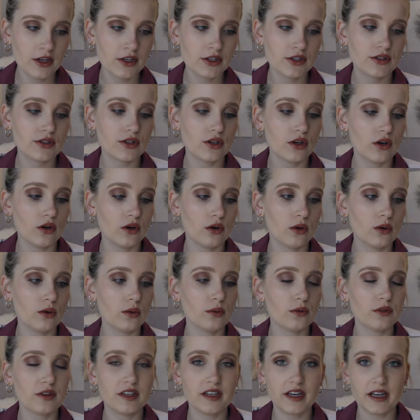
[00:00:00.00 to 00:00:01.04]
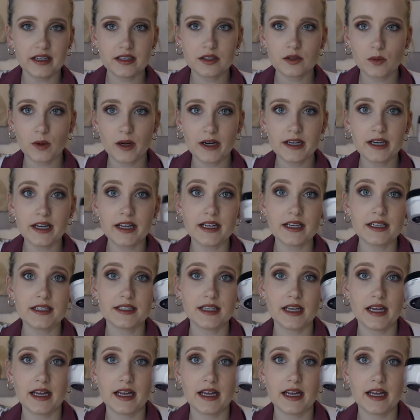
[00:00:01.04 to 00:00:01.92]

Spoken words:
So the next one is